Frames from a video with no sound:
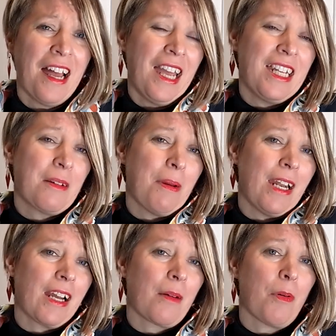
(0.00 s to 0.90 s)
It's a bit
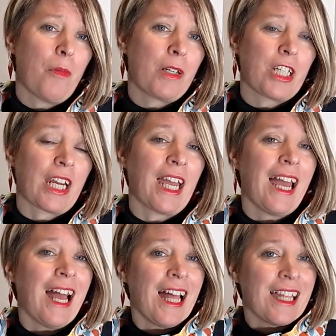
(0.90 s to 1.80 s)
like a bomber jacket.
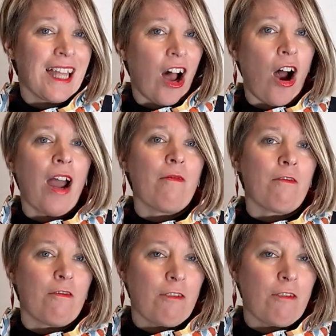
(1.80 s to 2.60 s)
I'm